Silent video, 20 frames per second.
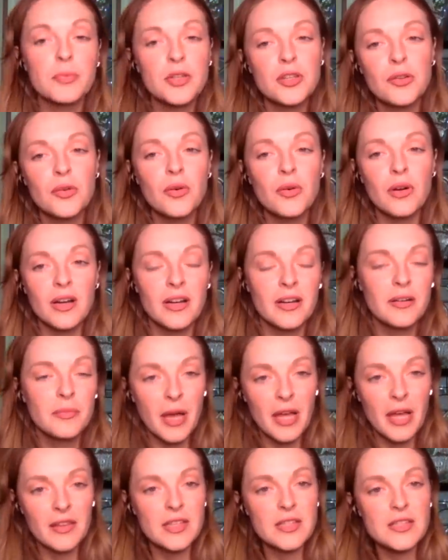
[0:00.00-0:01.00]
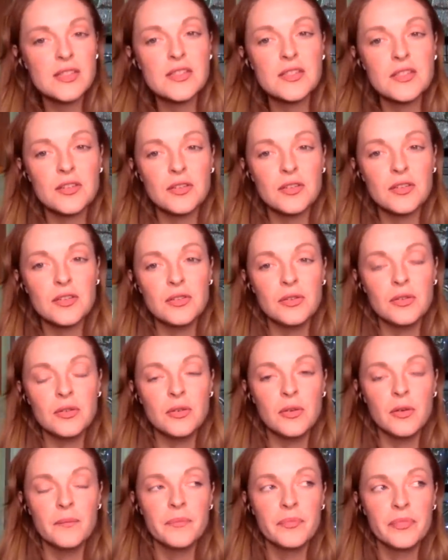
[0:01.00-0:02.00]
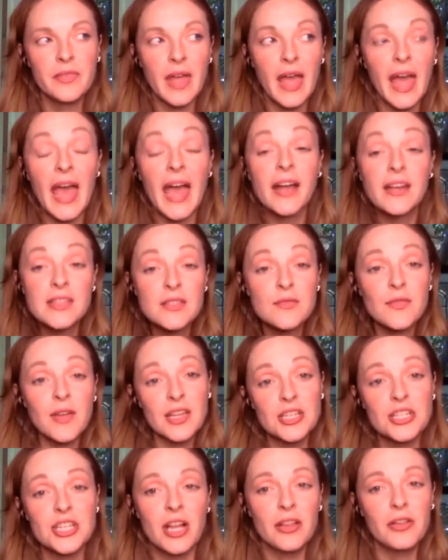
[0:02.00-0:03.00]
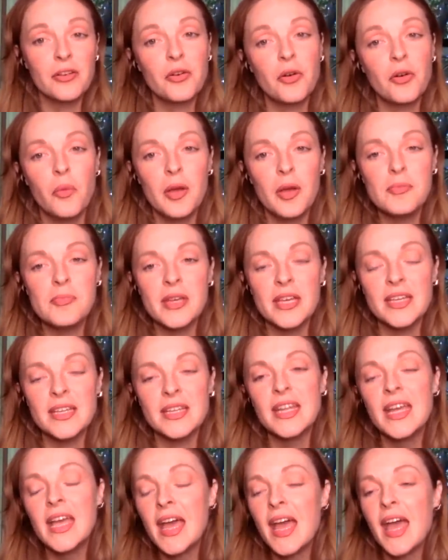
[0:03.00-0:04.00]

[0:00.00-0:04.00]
Pure by these two ex-evangelical women.